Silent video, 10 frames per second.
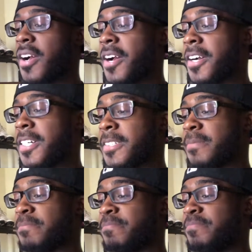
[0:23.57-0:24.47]

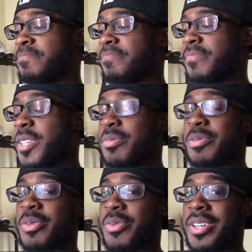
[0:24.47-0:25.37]
Um, this was
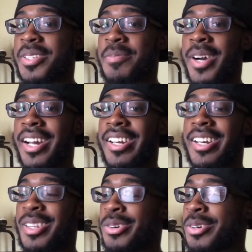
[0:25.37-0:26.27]
requested by
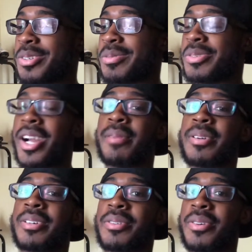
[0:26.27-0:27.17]
a loyal
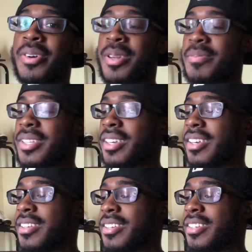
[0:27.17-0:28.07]
subscriber. You know what I'm
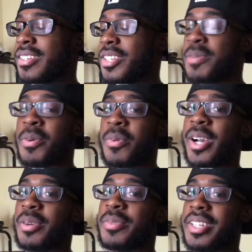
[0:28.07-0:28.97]
saying? She been
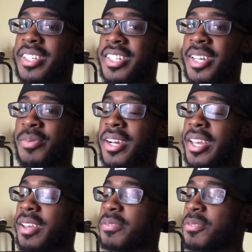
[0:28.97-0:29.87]
rocking with the TJY
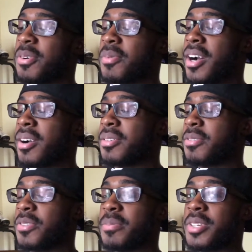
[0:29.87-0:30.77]
gang for a while. You
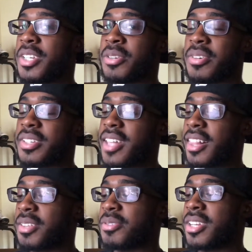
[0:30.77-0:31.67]
feel me? She know
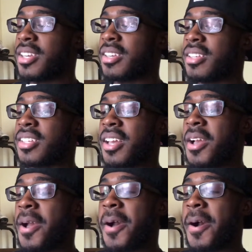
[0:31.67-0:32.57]
exactly who she is.
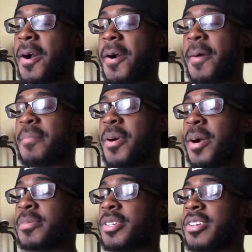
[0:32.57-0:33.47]
Um,
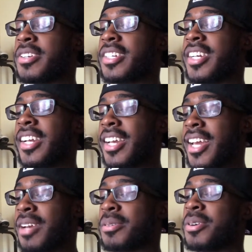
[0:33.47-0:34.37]
Upchurch and
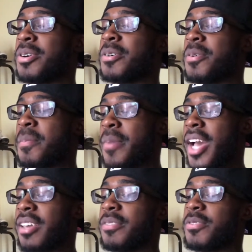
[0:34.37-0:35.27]
Adam Calhoun,
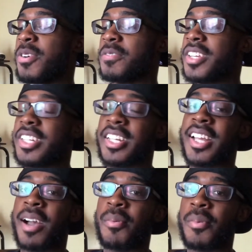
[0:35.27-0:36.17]
back and forth. This shit
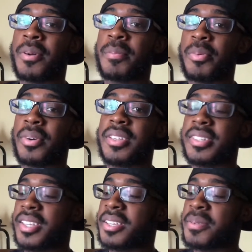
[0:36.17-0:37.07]
got
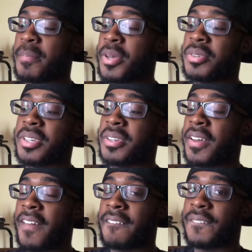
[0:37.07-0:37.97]
1.6 million
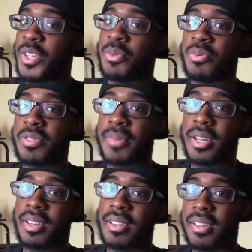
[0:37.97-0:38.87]
views, my
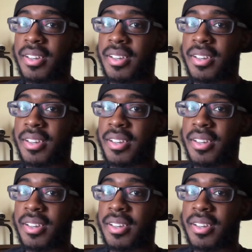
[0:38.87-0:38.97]
nigga,